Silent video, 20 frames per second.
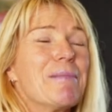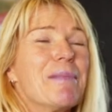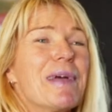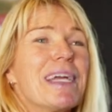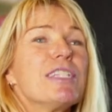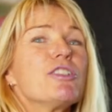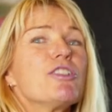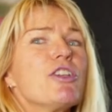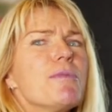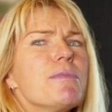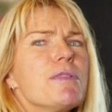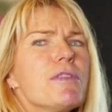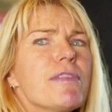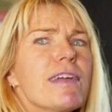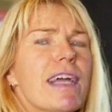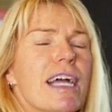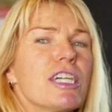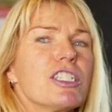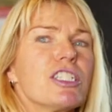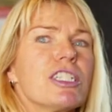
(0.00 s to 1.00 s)
In terms of it
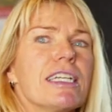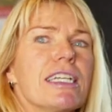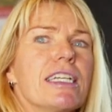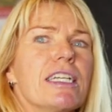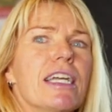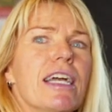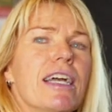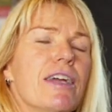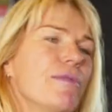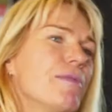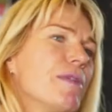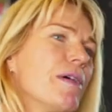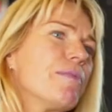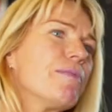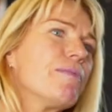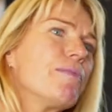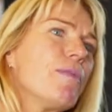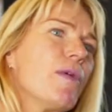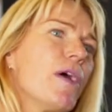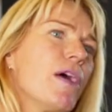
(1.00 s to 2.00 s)
actually, yeah,
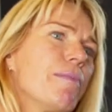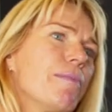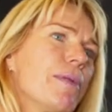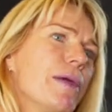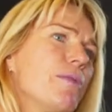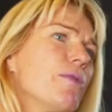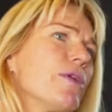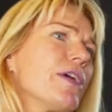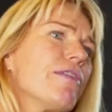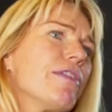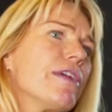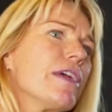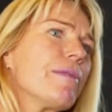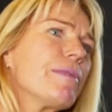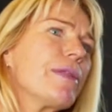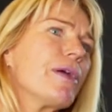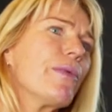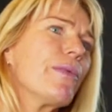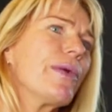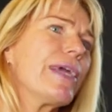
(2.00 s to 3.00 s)
people giving
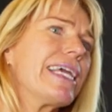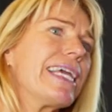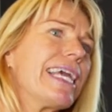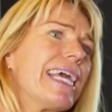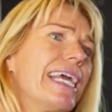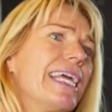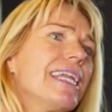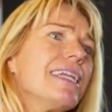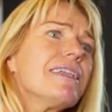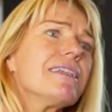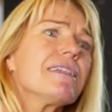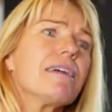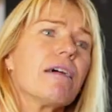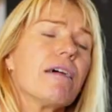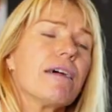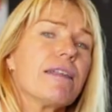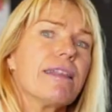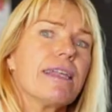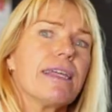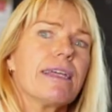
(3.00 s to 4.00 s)
up their weekend,
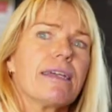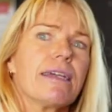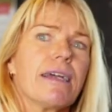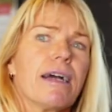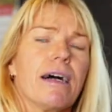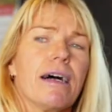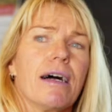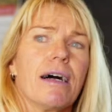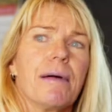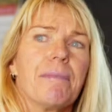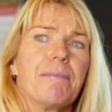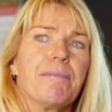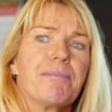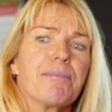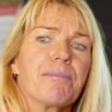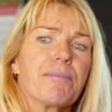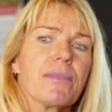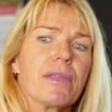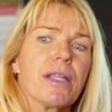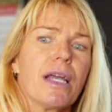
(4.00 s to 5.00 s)
I think,
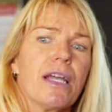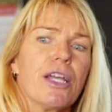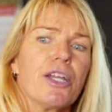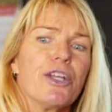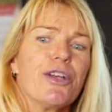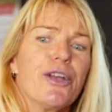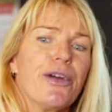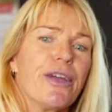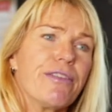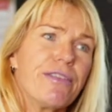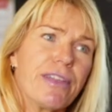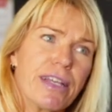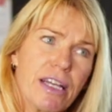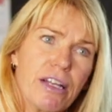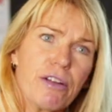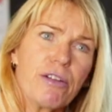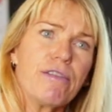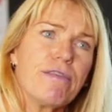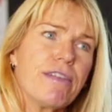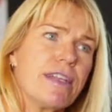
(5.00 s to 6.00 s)
you know, if they're
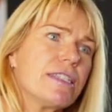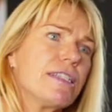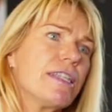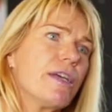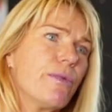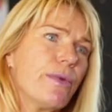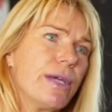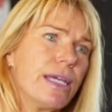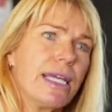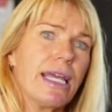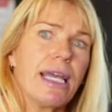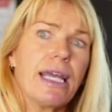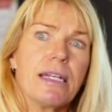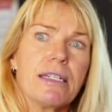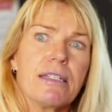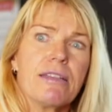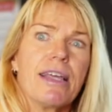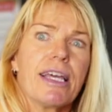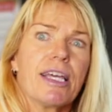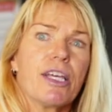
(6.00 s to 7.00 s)
going to invest their
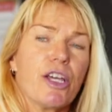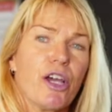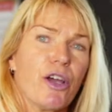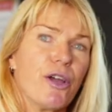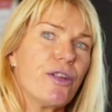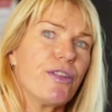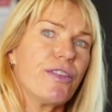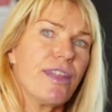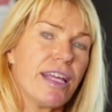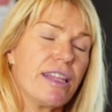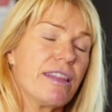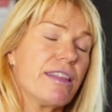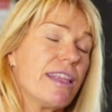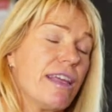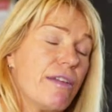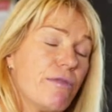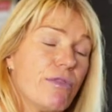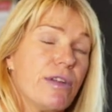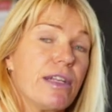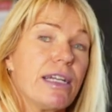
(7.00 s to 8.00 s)
weekend, they've
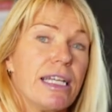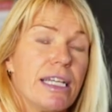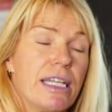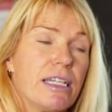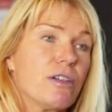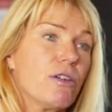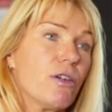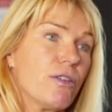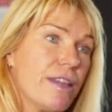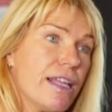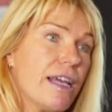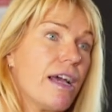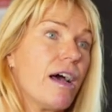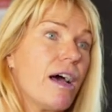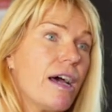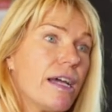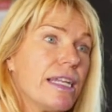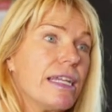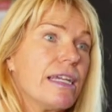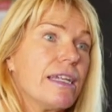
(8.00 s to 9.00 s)
really got their
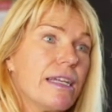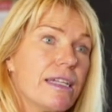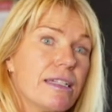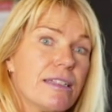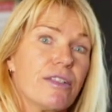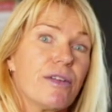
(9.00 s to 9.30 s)
heart in it.